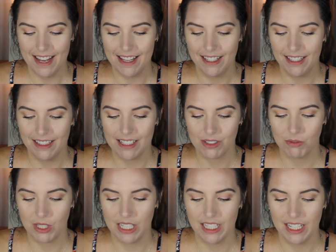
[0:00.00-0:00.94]
And then this
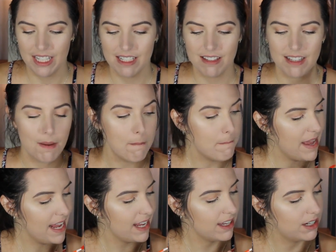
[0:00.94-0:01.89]
one is the
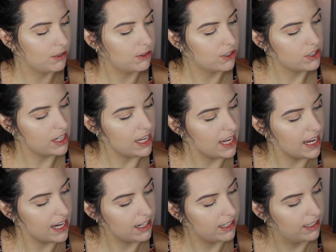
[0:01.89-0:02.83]
mango
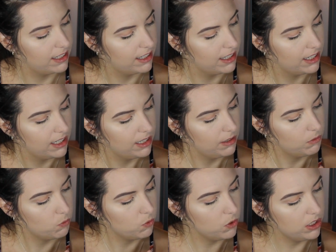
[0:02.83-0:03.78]
shade.
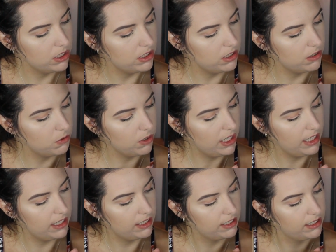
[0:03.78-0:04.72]
Whoa.
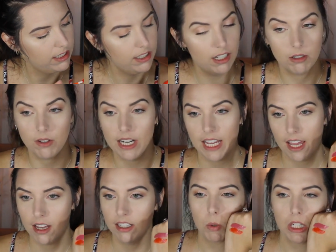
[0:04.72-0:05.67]
All
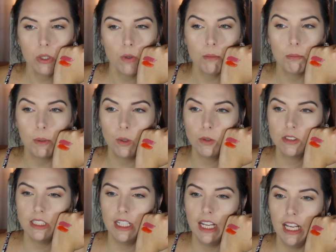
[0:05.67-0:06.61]
right, we're going
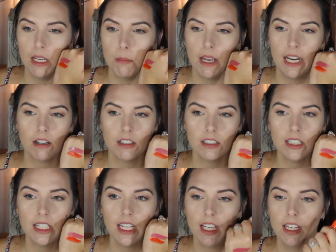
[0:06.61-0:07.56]
bold today,
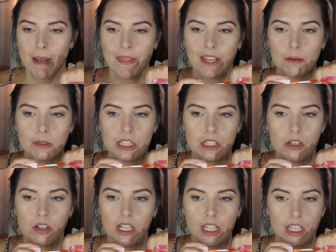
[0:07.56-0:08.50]
apparently. I think I'm
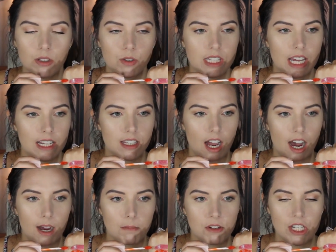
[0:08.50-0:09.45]
still gonna use that
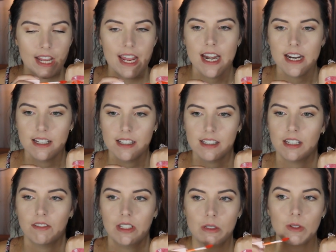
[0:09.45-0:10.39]
top shade
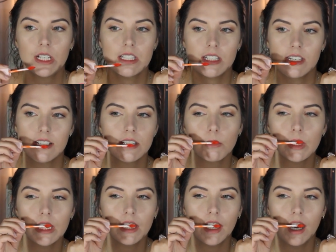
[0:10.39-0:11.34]
instead of this one because it doesn't
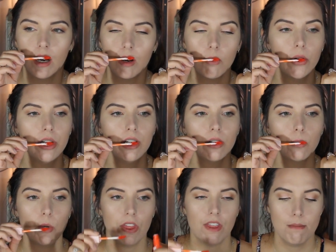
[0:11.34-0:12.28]
really go
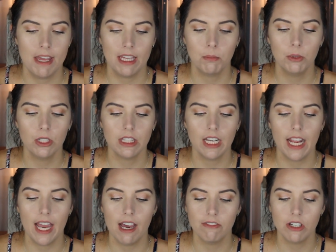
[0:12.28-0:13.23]
with the makeup look that I
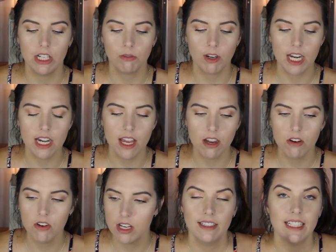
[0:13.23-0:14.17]
have on right
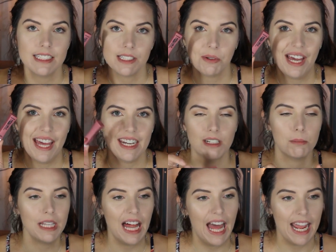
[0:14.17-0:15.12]
now. Let's go ahead and
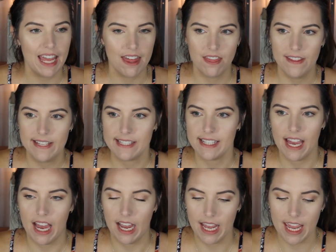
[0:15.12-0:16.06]
apply this
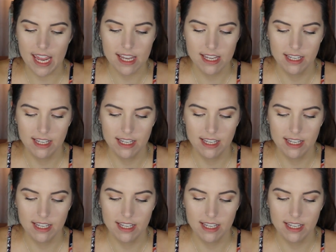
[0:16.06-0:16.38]
guy.